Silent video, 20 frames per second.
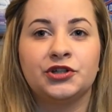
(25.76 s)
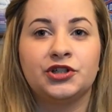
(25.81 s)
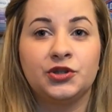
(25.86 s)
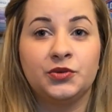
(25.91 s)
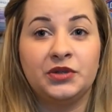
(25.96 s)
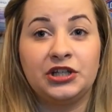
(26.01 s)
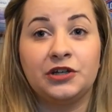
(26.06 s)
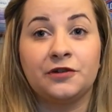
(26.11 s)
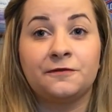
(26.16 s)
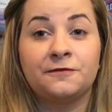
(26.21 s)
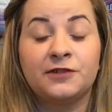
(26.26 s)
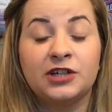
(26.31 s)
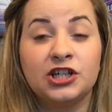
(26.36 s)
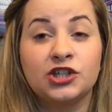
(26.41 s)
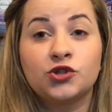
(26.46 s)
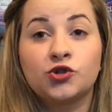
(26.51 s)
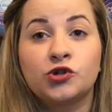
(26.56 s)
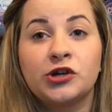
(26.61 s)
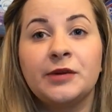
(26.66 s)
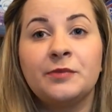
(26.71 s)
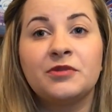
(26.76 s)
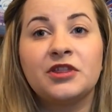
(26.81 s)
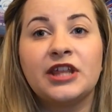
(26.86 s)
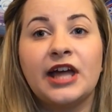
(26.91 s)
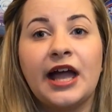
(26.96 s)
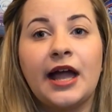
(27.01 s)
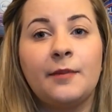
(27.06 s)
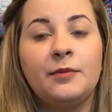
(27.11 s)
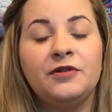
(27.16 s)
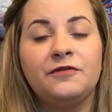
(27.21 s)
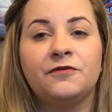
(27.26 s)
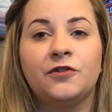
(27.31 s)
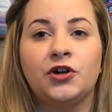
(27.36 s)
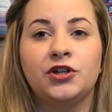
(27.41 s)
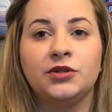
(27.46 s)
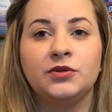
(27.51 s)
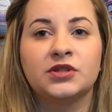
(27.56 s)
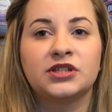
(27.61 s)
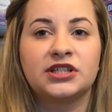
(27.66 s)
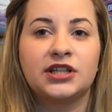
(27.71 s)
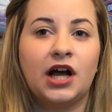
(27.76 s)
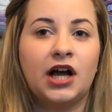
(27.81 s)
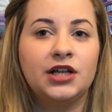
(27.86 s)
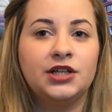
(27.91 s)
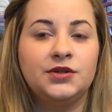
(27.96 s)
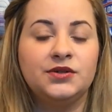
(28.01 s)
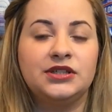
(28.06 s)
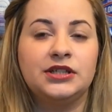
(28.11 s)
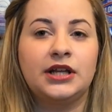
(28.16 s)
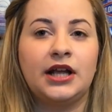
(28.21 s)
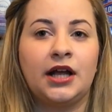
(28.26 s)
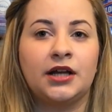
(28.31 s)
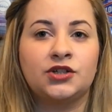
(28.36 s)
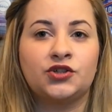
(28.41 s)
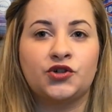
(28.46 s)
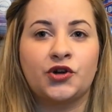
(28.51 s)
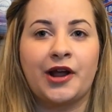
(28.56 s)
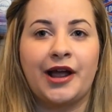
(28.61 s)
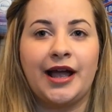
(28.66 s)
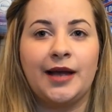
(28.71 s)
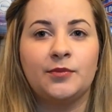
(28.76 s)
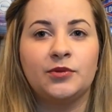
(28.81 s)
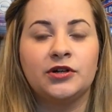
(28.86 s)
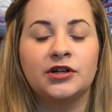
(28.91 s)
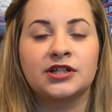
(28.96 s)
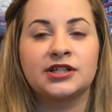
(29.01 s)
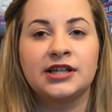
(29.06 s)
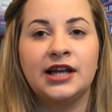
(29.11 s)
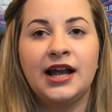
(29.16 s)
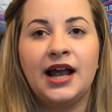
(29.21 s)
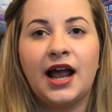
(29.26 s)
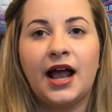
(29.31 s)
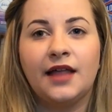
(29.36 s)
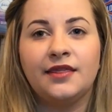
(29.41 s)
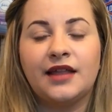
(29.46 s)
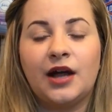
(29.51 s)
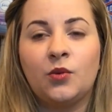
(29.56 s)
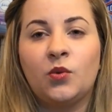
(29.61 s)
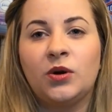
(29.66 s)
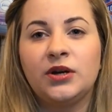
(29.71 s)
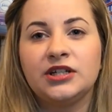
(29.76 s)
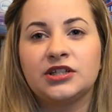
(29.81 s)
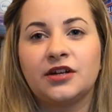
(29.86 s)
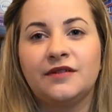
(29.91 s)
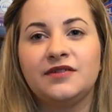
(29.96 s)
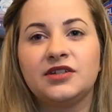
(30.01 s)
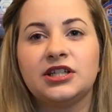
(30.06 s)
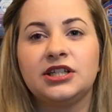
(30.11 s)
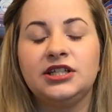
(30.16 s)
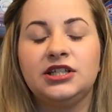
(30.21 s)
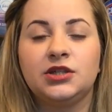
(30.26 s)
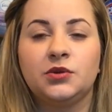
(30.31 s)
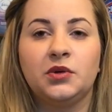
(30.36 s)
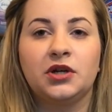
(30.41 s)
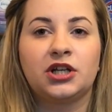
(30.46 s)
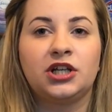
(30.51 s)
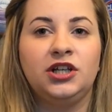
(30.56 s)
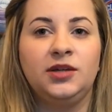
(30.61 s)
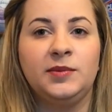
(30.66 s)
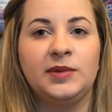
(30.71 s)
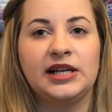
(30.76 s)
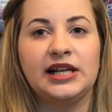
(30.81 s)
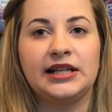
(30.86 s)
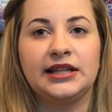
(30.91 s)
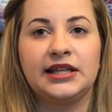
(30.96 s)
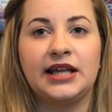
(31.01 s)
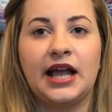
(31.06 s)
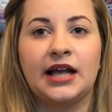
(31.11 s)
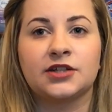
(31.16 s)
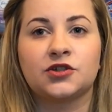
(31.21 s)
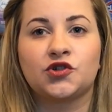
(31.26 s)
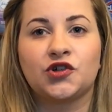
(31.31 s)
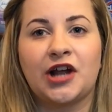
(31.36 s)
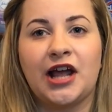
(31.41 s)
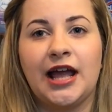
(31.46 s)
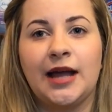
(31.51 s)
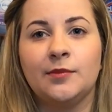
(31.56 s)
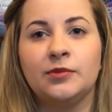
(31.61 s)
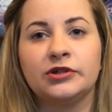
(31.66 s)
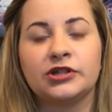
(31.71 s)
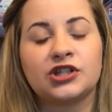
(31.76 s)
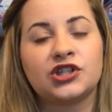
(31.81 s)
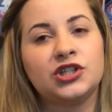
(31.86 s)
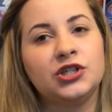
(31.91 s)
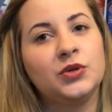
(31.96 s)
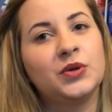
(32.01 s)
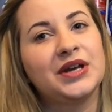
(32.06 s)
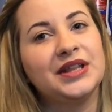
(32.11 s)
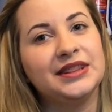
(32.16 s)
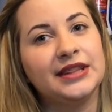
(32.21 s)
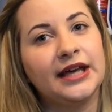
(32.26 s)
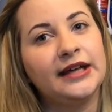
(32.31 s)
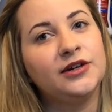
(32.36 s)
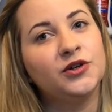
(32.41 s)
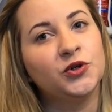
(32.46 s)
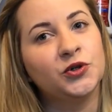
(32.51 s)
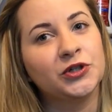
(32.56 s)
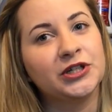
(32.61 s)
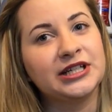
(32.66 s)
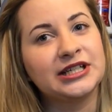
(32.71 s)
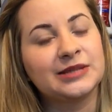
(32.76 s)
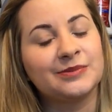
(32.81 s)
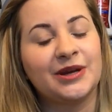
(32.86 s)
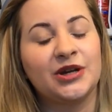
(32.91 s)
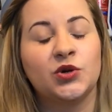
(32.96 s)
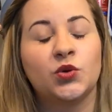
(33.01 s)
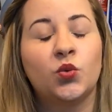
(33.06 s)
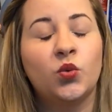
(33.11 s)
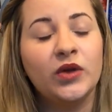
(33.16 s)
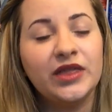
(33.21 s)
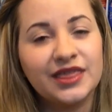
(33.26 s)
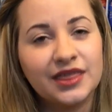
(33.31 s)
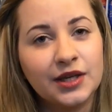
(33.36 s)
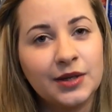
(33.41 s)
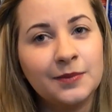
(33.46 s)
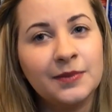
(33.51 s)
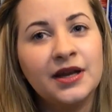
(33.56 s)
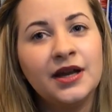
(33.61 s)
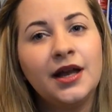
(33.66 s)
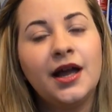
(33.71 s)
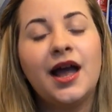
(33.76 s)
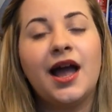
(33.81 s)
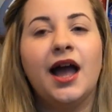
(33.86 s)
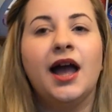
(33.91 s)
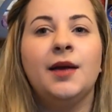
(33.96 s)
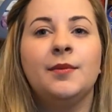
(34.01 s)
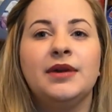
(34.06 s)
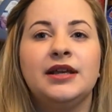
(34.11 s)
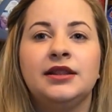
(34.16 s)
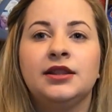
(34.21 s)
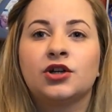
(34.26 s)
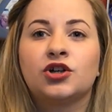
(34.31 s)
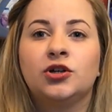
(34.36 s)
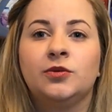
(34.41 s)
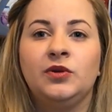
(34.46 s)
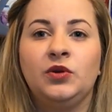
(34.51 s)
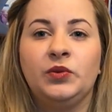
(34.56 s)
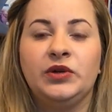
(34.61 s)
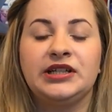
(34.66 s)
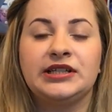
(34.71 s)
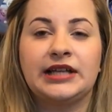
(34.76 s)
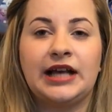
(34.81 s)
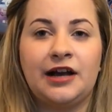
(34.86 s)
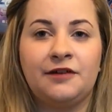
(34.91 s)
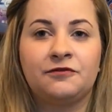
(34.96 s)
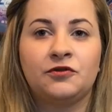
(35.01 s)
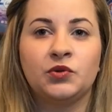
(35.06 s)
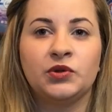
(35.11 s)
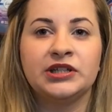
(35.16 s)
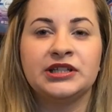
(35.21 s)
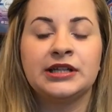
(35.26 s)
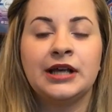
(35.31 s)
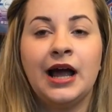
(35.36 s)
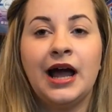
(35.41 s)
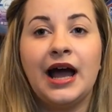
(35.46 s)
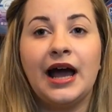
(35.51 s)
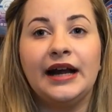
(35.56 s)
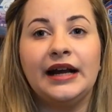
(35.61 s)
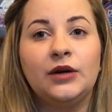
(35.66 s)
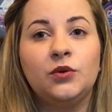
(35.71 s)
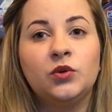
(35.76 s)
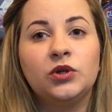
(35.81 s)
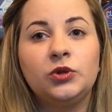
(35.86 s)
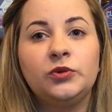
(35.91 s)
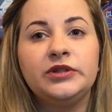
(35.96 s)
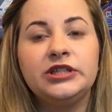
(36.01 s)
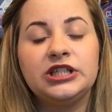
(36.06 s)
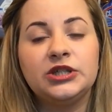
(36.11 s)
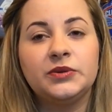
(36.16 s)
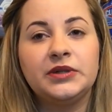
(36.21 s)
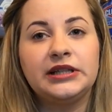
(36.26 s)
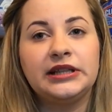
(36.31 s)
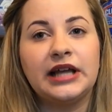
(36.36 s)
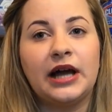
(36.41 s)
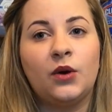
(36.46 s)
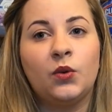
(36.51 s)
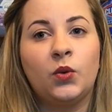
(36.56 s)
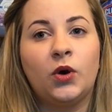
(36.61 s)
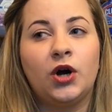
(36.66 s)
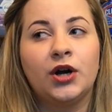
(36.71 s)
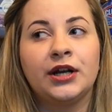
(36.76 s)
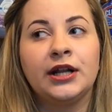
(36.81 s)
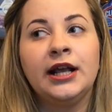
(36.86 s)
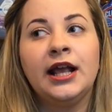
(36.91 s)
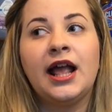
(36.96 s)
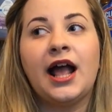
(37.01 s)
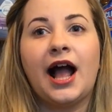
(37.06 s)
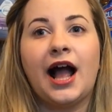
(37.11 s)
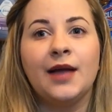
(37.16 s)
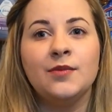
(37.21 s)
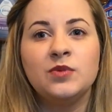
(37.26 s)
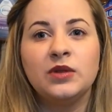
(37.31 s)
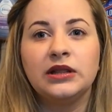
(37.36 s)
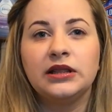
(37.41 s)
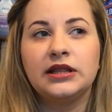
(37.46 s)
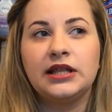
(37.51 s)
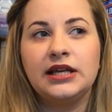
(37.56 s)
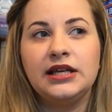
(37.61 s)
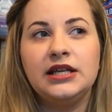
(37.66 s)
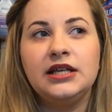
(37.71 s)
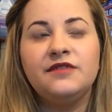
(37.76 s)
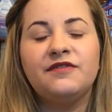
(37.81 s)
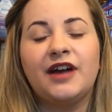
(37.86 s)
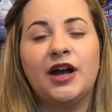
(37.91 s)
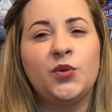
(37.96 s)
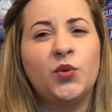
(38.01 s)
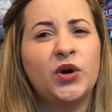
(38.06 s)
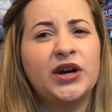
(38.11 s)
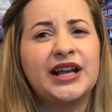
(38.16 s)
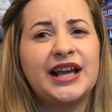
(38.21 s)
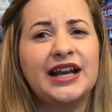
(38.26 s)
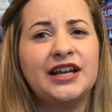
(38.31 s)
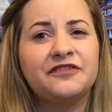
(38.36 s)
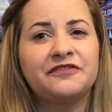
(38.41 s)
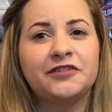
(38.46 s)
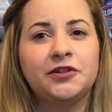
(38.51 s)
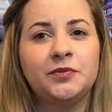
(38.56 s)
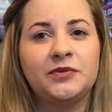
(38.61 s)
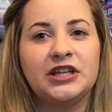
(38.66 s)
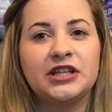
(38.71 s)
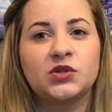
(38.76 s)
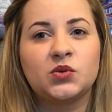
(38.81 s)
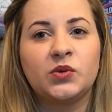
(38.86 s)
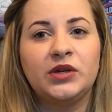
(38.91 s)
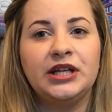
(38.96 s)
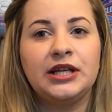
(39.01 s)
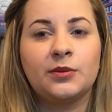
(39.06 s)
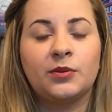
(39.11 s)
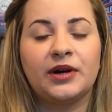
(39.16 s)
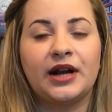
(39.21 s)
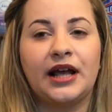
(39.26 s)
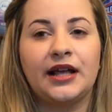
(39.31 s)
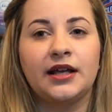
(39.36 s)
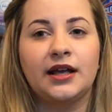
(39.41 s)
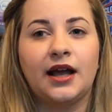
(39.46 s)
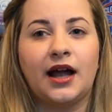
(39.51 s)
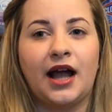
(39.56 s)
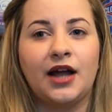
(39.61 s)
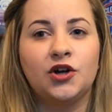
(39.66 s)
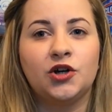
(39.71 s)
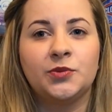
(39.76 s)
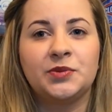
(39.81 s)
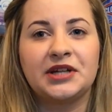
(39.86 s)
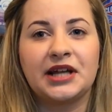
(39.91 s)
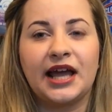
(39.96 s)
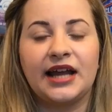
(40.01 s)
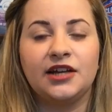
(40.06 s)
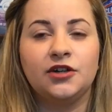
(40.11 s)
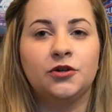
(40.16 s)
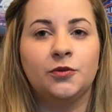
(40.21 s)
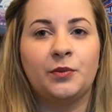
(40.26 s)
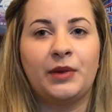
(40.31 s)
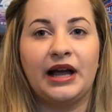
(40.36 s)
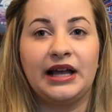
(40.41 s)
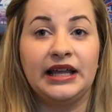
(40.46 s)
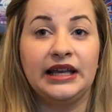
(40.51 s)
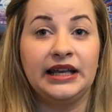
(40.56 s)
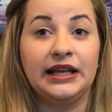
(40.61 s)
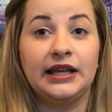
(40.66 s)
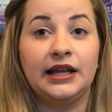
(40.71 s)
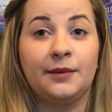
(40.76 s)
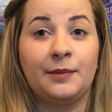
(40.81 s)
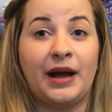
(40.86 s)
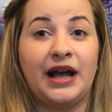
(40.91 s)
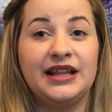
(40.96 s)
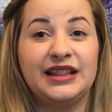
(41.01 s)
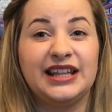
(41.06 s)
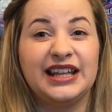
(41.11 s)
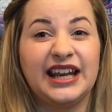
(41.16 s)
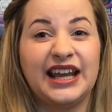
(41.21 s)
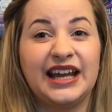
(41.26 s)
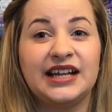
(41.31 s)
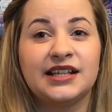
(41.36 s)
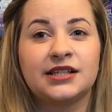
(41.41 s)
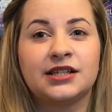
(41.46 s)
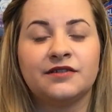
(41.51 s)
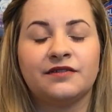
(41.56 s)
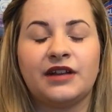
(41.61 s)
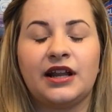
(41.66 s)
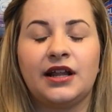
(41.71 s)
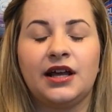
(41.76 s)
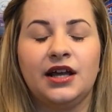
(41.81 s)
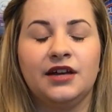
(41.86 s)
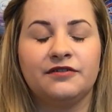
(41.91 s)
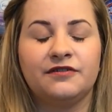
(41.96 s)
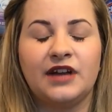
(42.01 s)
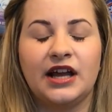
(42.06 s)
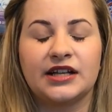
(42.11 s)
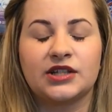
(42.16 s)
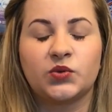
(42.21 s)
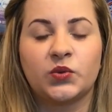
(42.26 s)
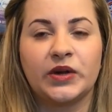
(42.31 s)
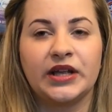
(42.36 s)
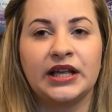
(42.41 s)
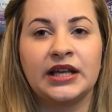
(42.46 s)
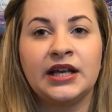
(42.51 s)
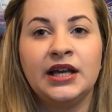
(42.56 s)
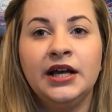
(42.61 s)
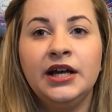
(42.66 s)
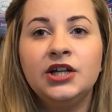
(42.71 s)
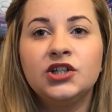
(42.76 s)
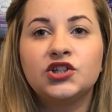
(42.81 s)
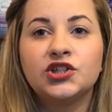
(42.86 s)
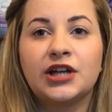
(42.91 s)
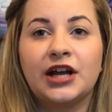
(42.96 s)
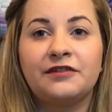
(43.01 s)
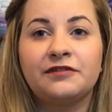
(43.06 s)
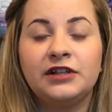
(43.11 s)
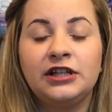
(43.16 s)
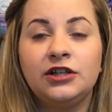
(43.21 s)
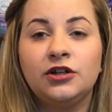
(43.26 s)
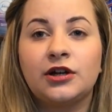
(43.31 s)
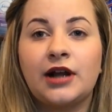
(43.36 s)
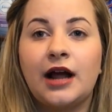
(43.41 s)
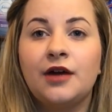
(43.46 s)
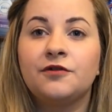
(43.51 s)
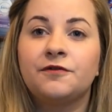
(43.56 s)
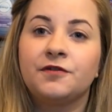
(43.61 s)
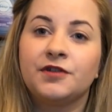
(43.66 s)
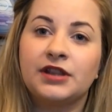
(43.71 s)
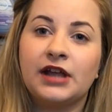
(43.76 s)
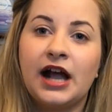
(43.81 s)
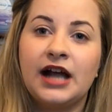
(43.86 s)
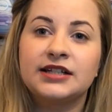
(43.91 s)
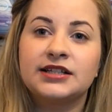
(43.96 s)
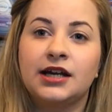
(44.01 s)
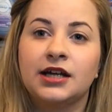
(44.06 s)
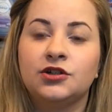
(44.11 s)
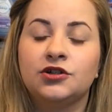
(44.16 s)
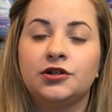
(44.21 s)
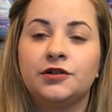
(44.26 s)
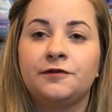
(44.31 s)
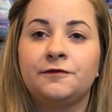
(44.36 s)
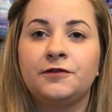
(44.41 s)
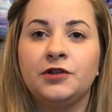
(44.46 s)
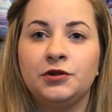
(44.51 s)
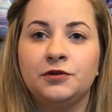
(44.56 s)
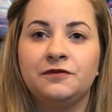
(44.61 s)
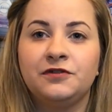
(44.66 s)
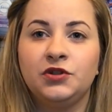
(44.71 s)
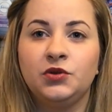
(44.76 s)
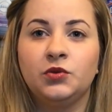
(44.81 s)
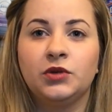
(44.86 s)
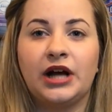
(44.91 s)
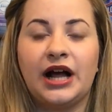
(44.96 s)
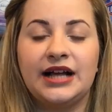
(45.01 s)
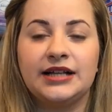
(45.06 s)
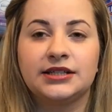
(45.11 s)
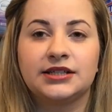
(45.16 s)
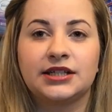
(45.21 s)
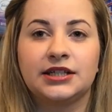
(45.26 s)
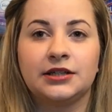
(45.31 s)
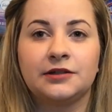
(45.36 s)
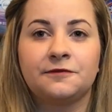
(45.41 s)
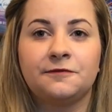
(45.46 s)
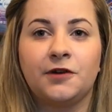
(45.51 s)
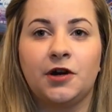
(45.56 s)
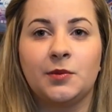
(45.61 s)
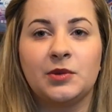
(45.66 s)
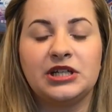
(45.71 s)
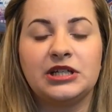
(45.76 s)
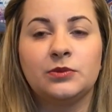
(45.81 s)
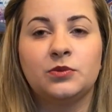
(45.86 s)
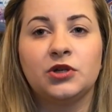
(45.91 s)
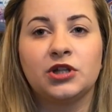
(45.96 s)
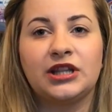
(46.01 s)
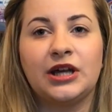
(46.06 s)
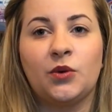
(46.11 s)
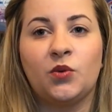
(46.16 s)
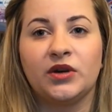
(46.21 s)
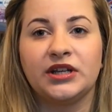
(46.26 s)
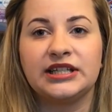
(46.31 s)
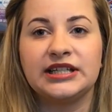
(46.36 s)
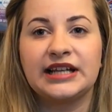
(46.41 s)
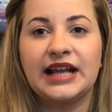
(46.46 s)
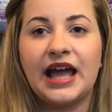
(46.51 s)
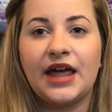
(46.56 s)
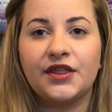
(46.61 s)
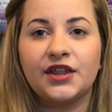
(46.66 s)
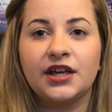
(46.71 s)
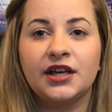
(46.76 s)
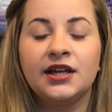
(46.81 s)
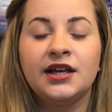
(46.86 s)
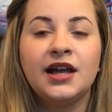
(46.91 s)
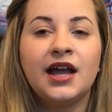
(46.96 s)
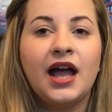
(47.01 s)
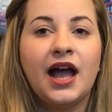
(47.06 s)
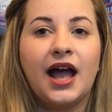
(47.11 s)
doing your first trip there before you start using extra care bucks, and that one is obviously to accumulate the extra care bucks so you can then only spend with them in the coming weeks afterwards. And I will be doing that one, I believe, I want to get it filmed this week, but I hope to get it up by the latest of next week. So definitely look out for that. I know a few of you were asking for me to put that one together,